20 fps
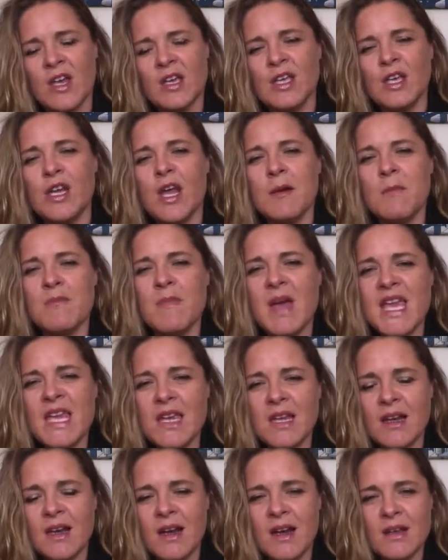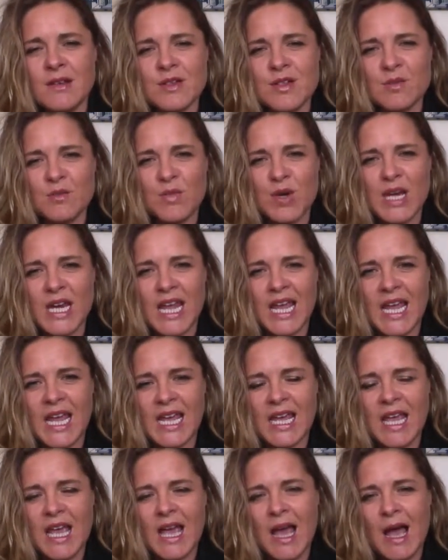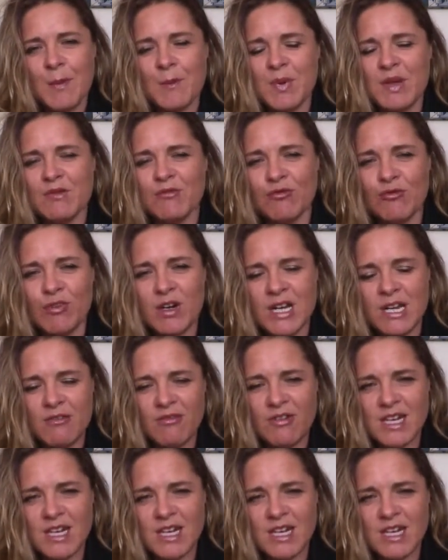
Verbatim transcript: you know, making a load of money and being really,